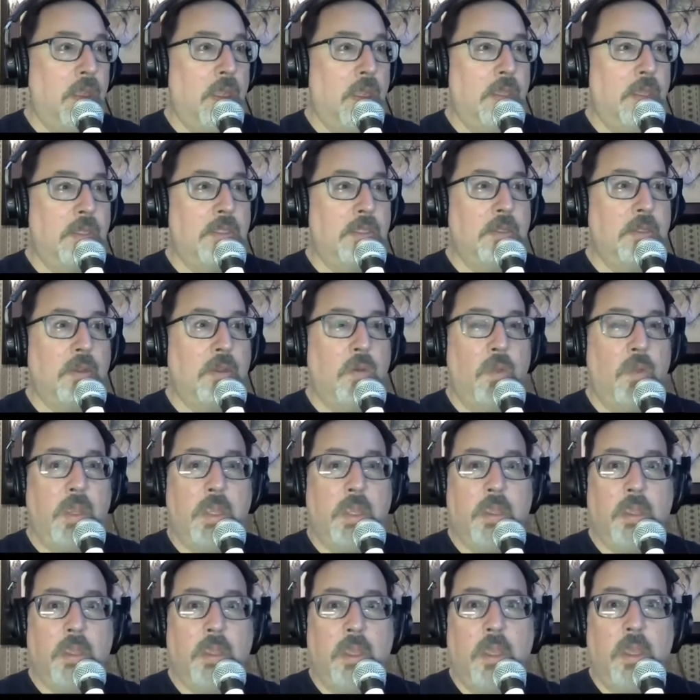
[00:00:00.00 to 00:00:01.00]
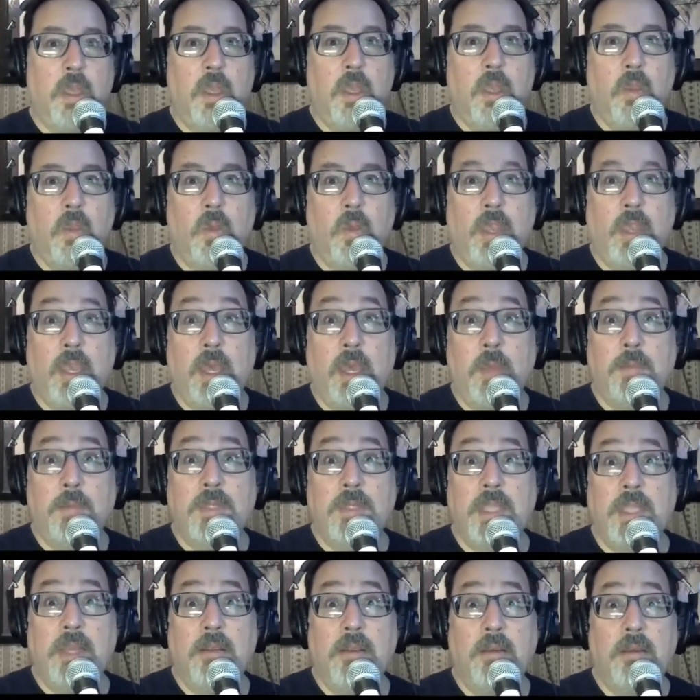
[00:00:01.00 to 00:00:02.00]
just a quick
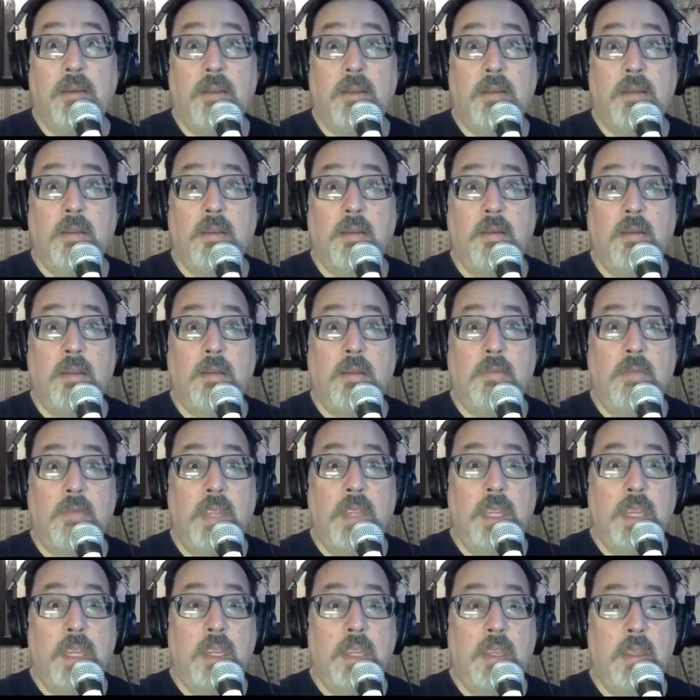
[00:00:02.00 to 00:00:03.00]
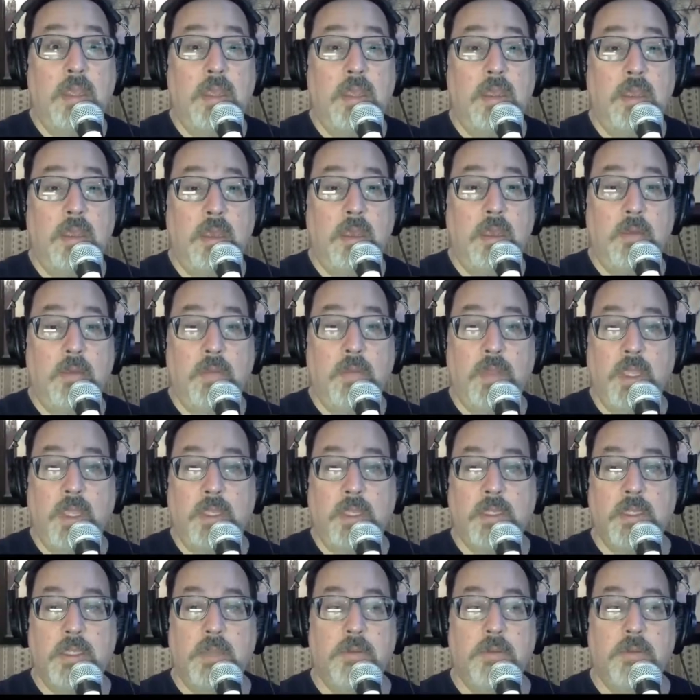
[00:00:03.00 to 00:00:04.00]
update on me.
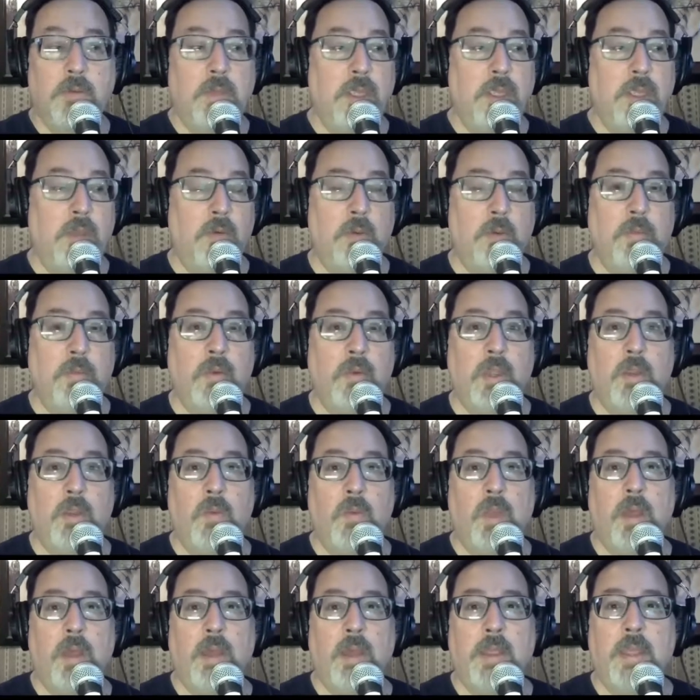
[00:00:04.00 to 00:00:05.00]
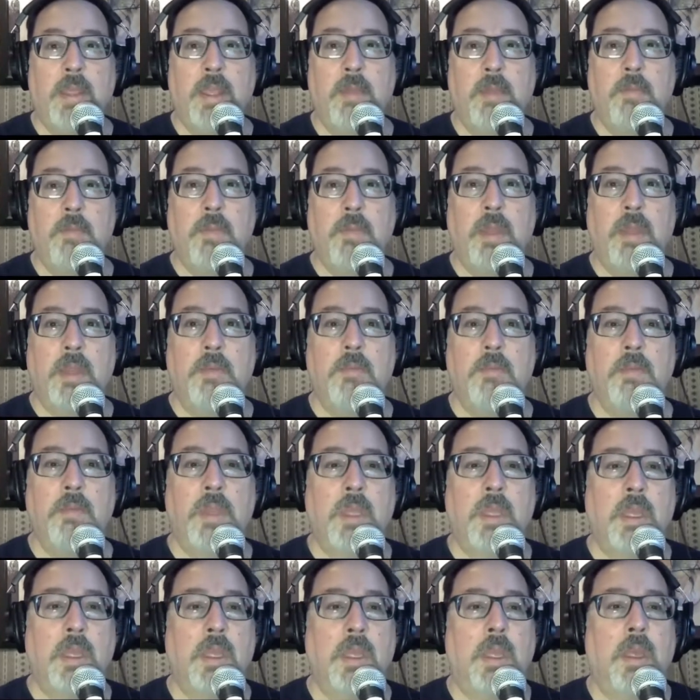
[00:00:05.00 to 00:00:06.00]
Things seem to be going pretty well. I think I'm
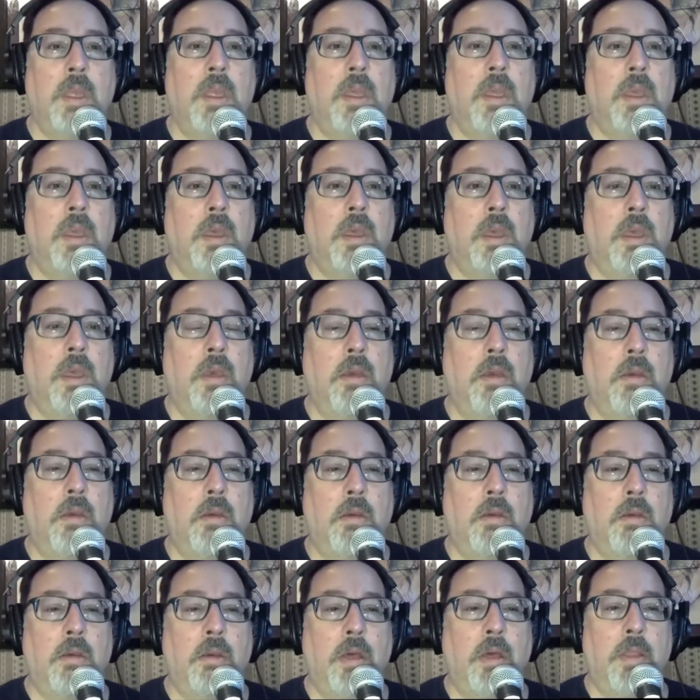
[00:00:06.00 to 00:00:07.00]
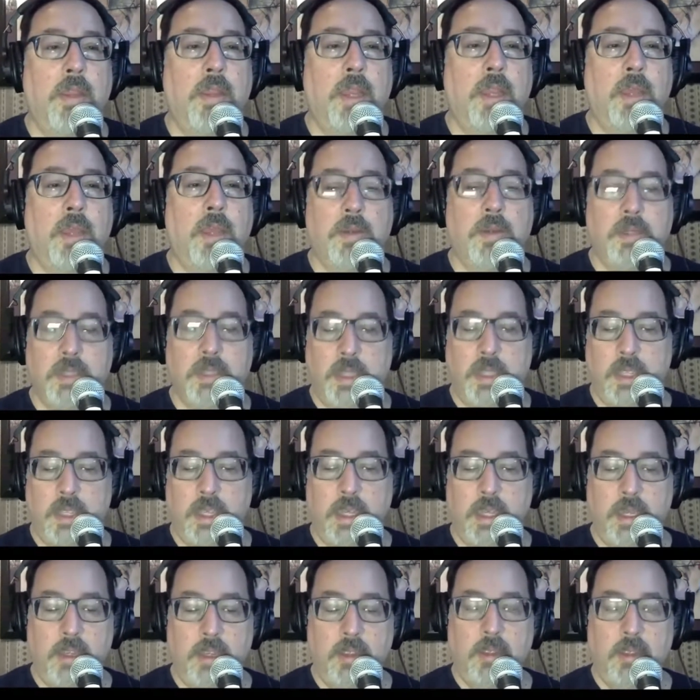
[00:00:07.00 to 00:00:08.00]
on the other
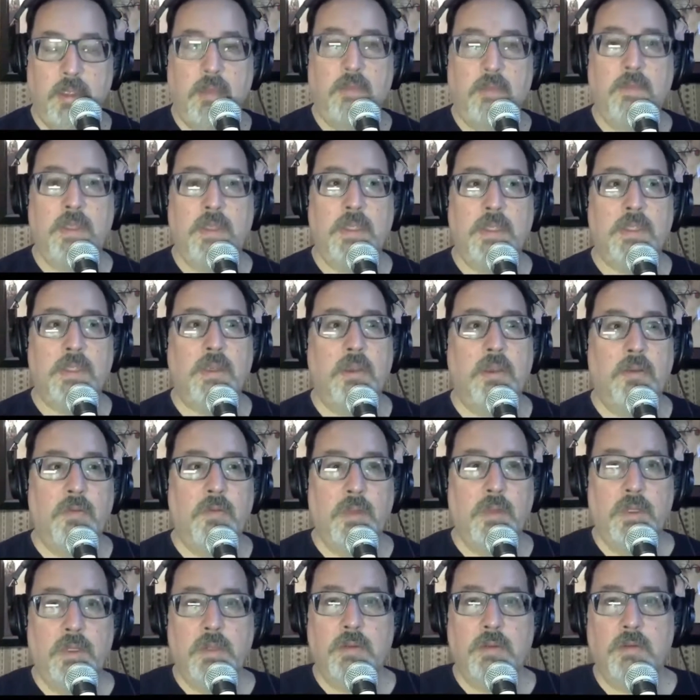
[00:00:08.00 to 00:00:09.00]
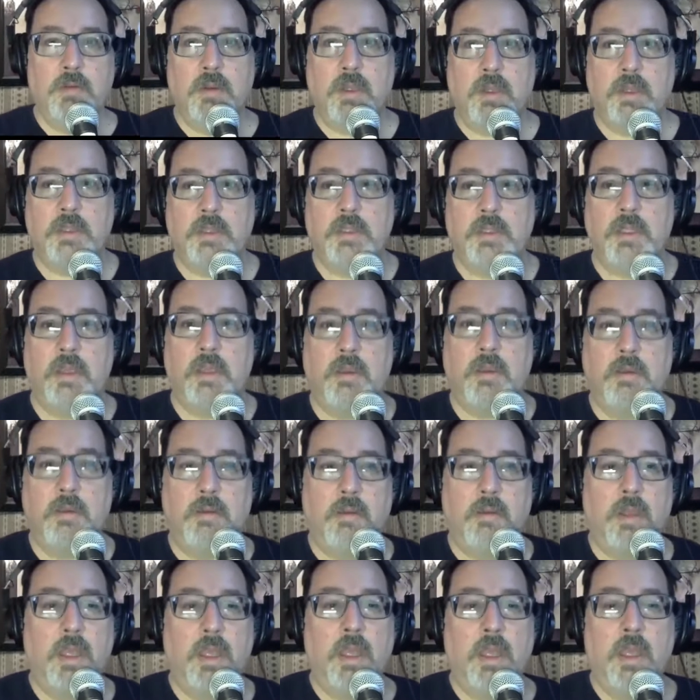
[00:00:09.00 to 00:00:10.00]
side of this COVID door,
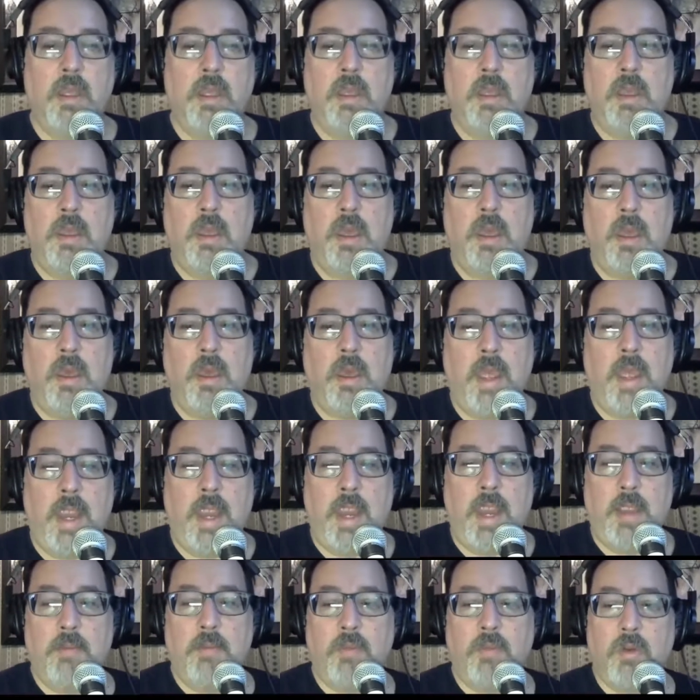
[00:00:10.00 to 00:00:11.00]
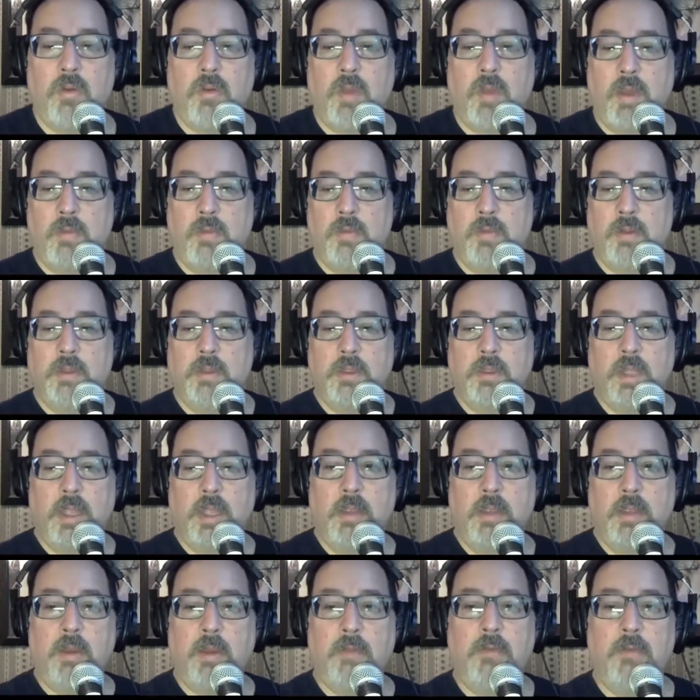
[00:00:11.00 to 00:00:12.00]
so I am grateful. I
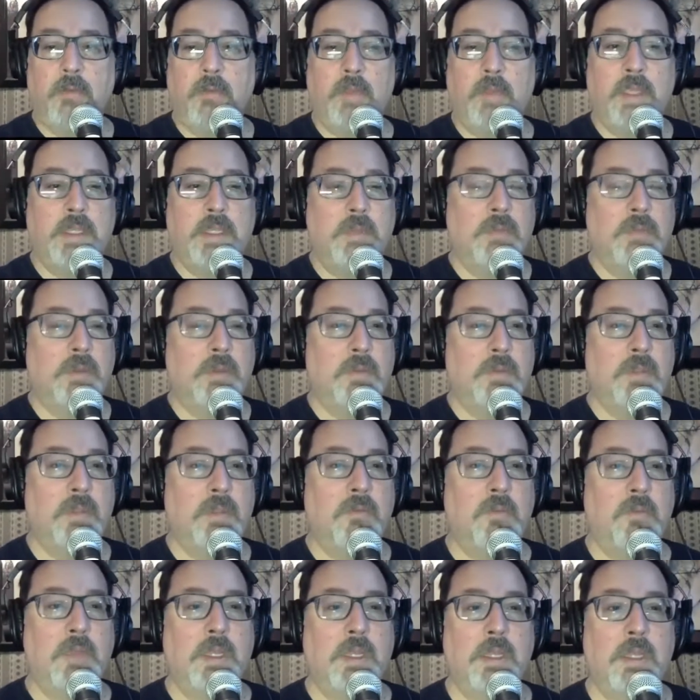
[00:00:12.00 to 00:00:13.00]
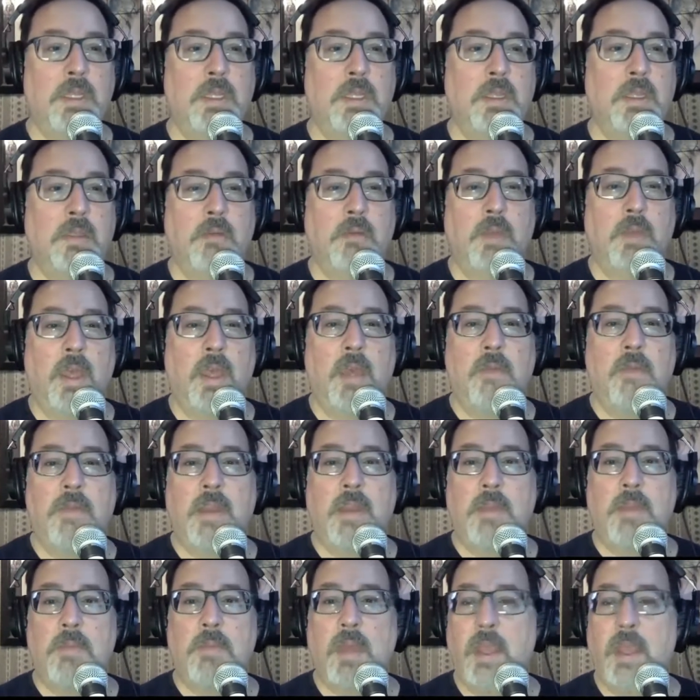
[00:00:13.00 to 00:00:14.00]
am grateful. My symptoms have been
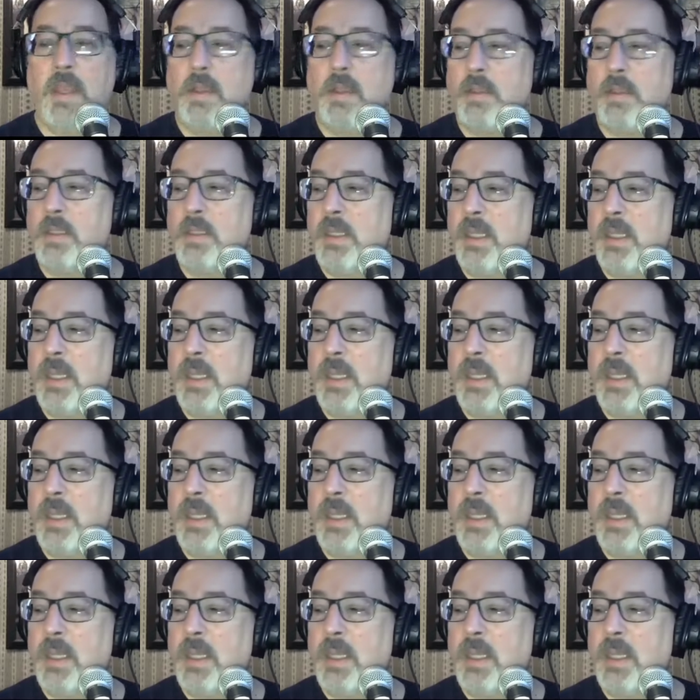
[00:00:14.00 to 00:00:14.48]
very mild